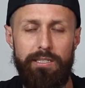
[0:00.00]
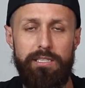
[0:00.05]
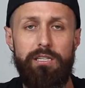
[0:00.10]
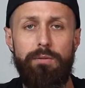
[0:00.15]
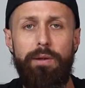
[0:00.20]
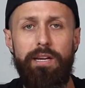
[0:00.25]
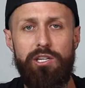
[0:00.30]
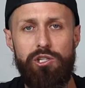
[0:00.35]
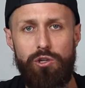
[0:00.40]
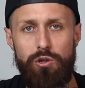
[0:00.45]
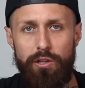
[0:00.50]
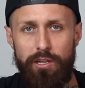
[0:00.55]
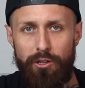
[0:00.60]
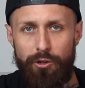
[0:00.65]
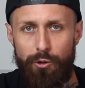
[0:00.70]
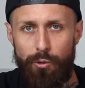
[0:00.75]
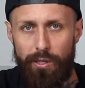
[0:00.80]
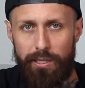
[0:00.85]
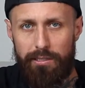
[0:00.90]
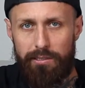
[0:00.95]
to make sure that
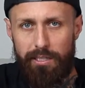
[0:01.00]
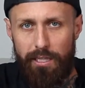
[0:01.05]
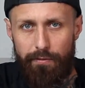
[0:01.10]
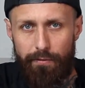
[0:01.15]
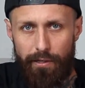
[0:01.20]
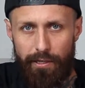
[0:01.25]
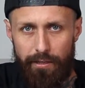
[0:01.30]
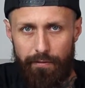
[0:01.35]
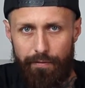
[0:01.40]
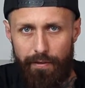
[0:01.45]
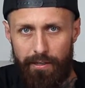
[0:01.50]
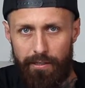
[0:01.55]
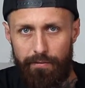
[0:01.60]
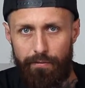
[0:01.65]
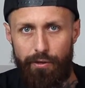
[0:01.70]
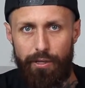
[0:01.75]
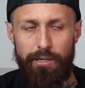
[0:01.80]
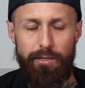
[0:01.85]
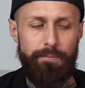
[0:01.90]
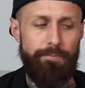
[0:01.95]
you're doing it safely and
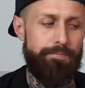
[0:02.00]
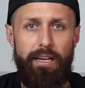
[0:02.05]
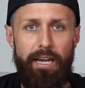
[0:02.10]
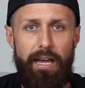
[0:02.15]
effectively.